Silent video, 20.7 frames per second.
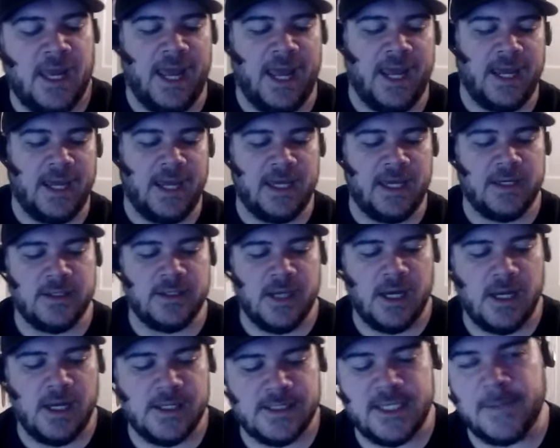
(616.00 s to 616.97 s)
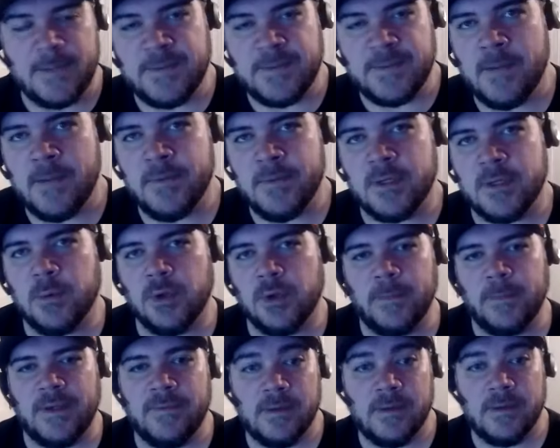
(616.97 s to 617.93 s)
And uh, September, we're
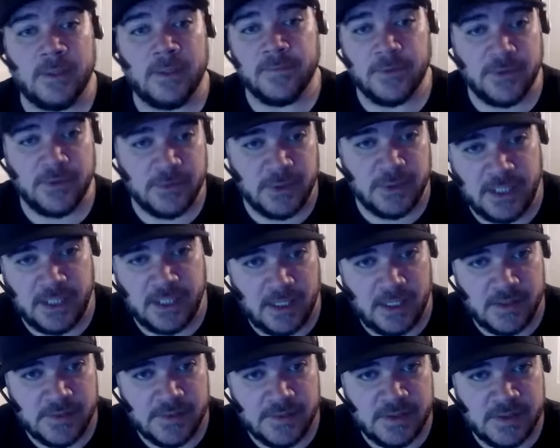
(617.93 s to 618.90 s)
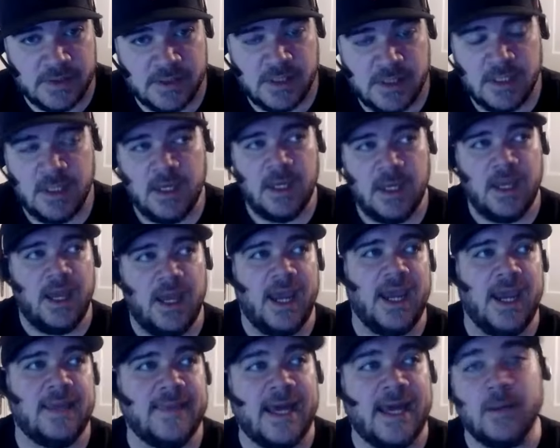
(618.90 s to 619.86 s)
going to be filming for three days
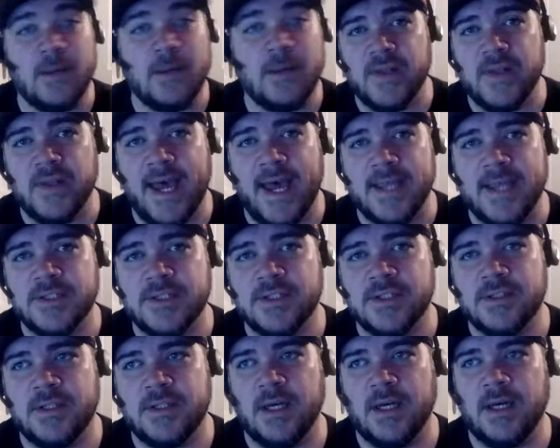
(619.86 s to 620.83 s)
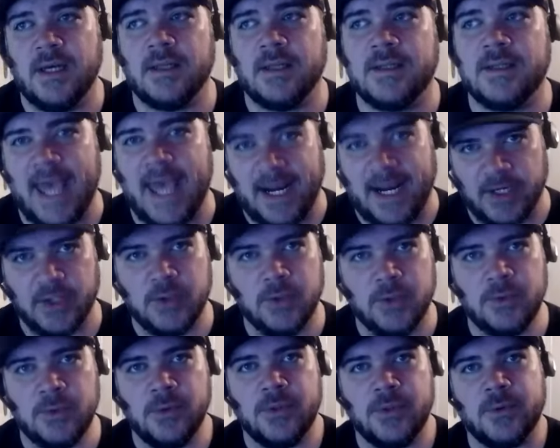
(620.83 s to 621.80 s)
and that'll be the last uh,
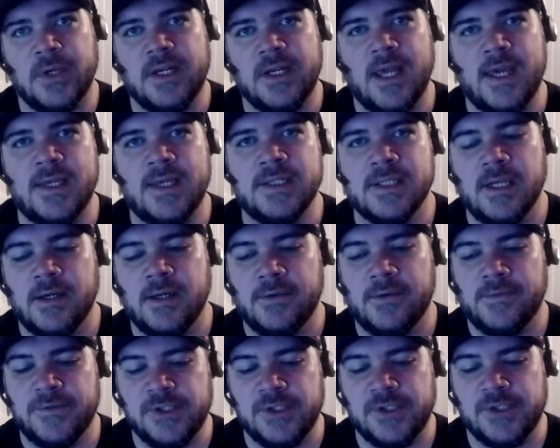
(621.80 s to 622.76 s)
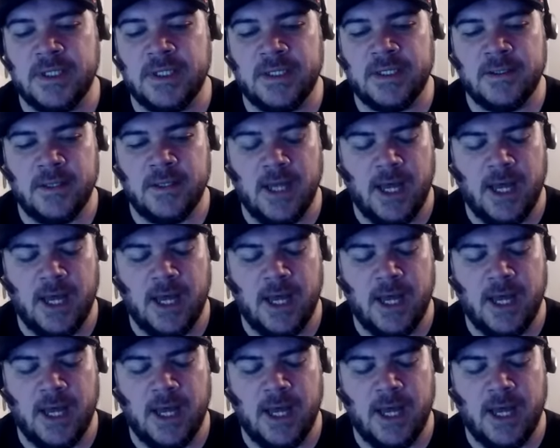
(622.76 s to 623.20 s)
technical three days of shooting.